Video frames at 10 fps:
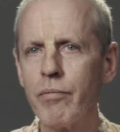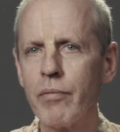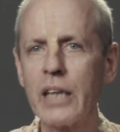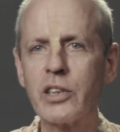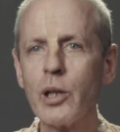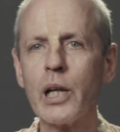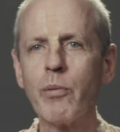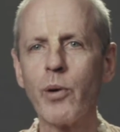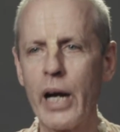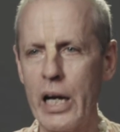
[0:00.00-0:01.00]
That's a
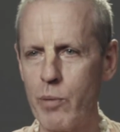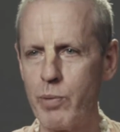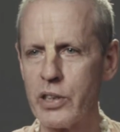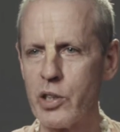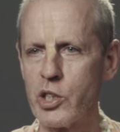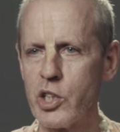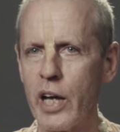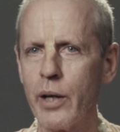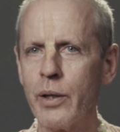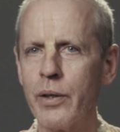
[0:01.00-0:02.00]
liberated
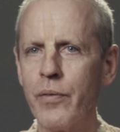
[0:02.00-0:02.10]
position.